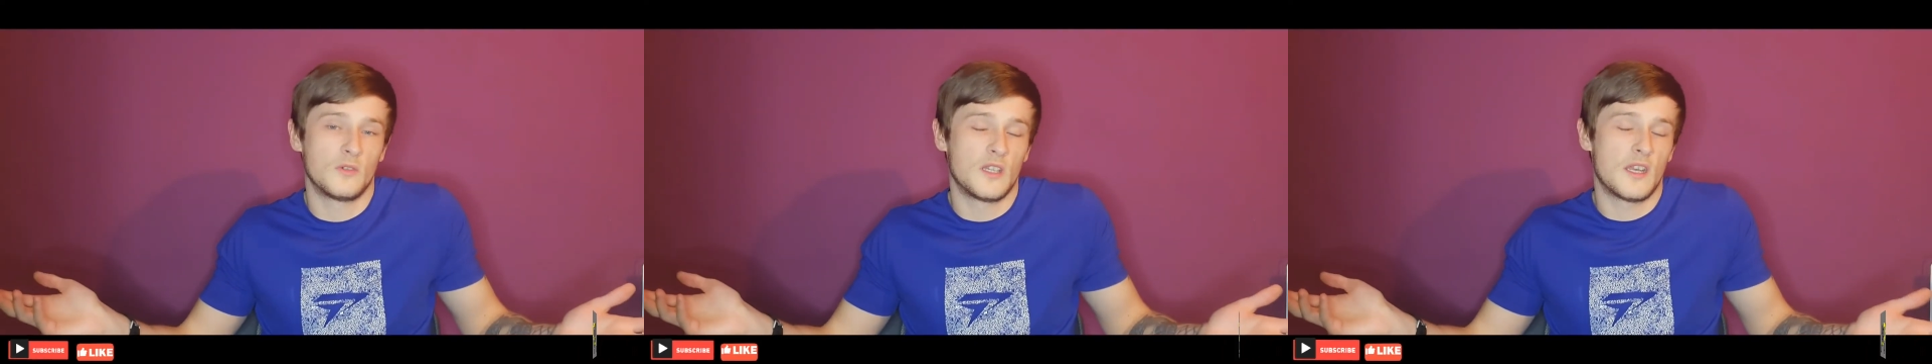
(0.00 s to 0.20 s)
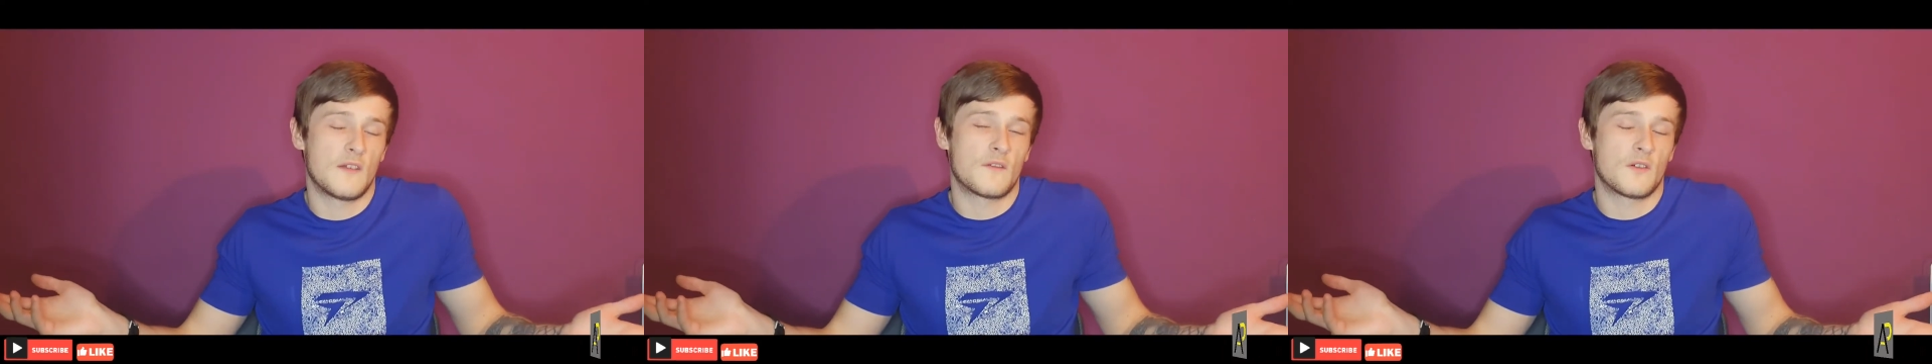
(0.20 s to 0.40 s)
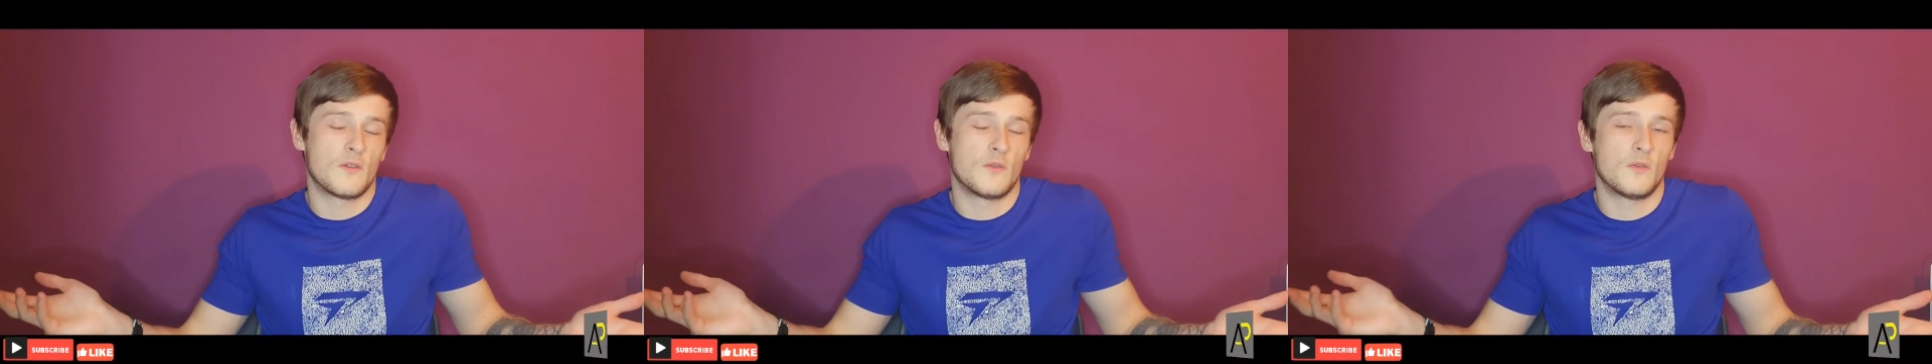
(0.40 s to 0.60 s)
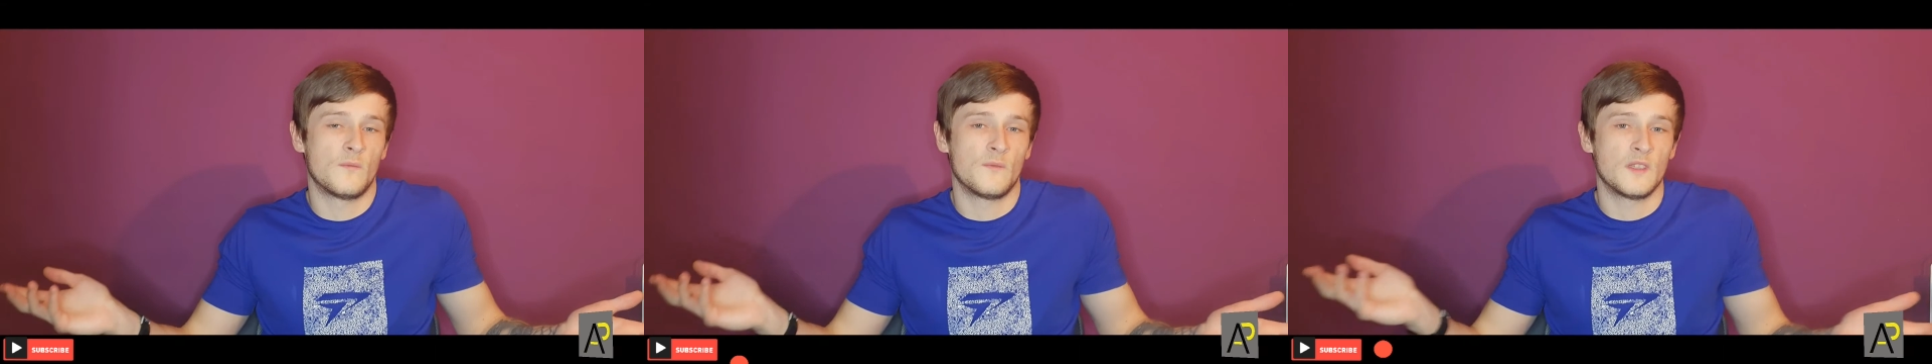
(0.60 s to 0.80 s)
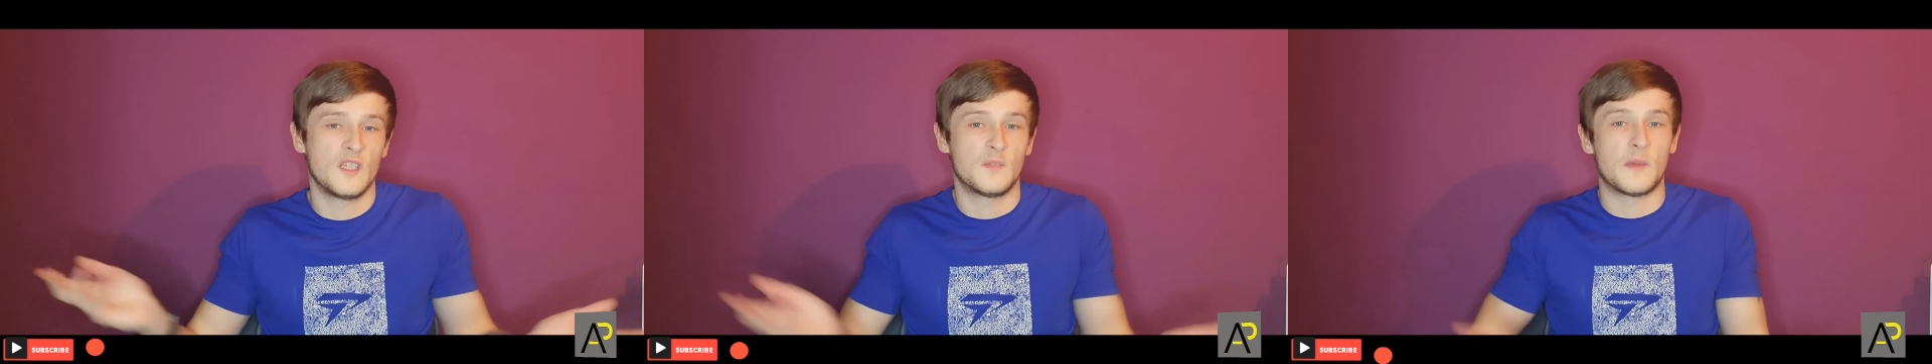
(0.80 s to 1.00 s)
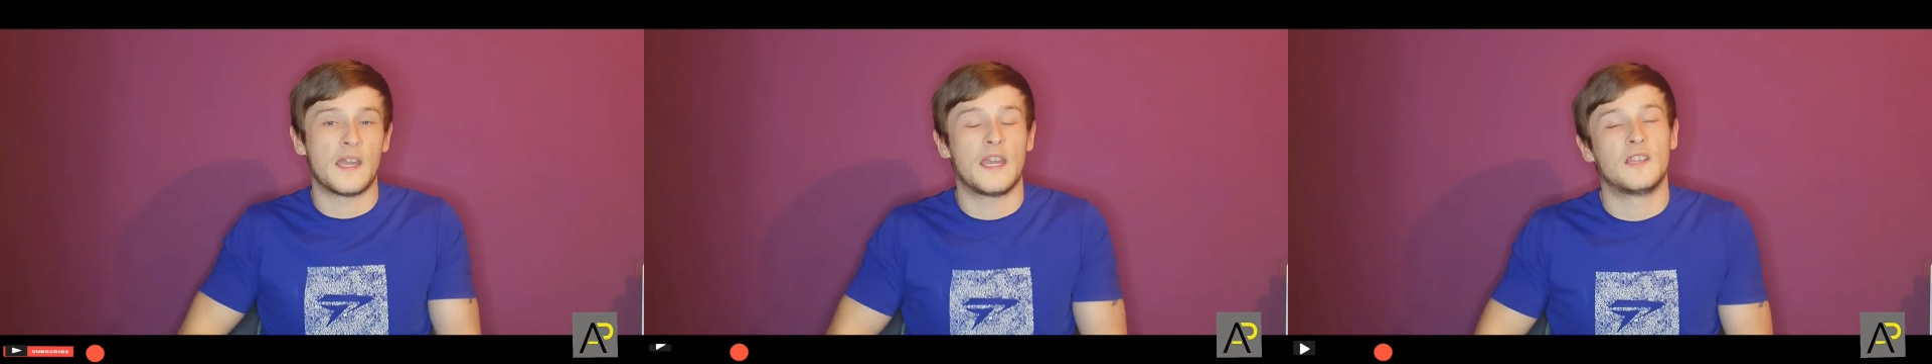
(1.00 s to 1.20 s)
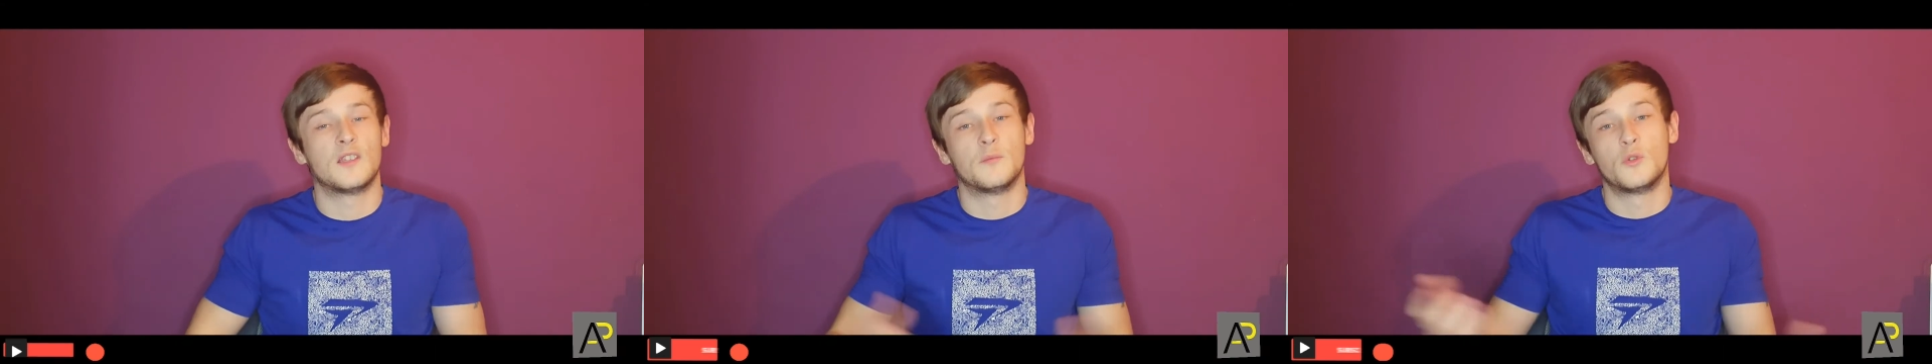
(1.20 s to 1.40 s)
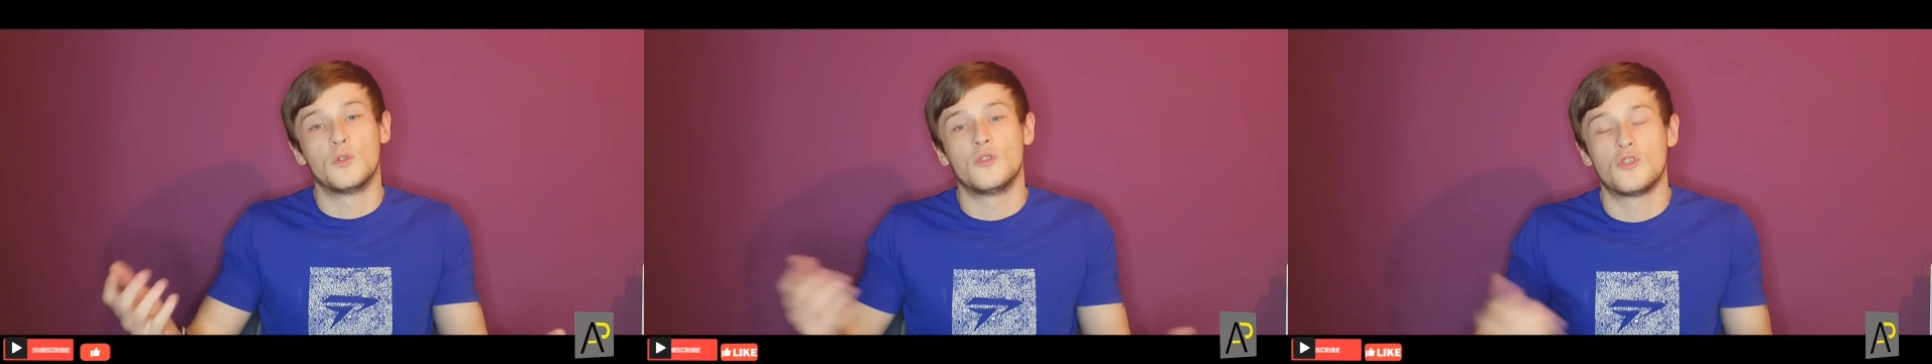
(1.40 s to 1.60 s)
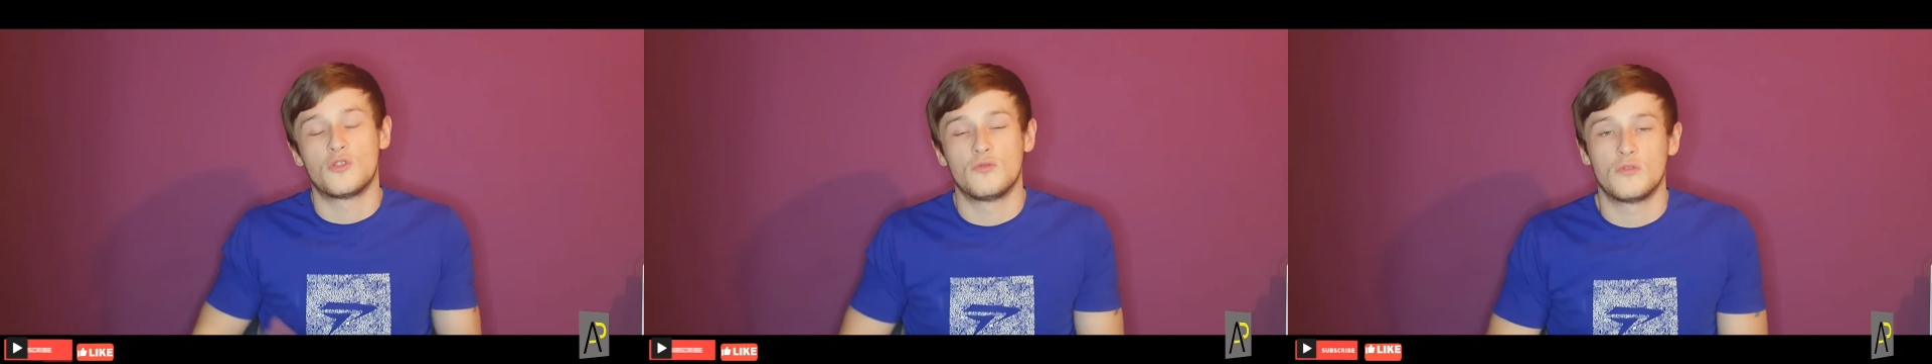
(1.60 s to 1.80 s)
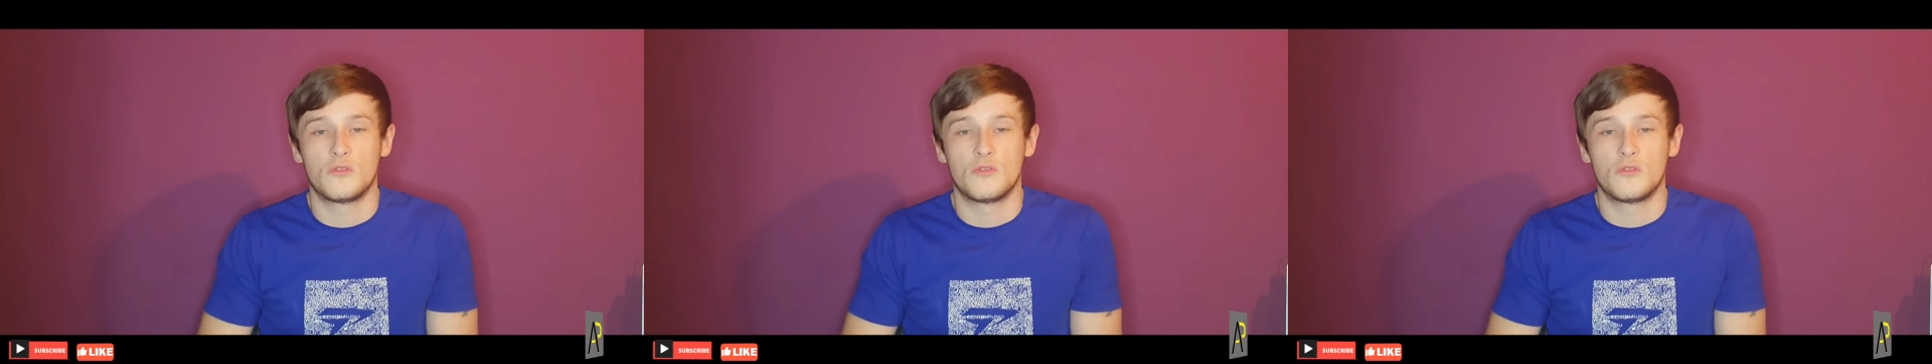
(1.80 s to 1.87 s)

you never know, you might end up doing,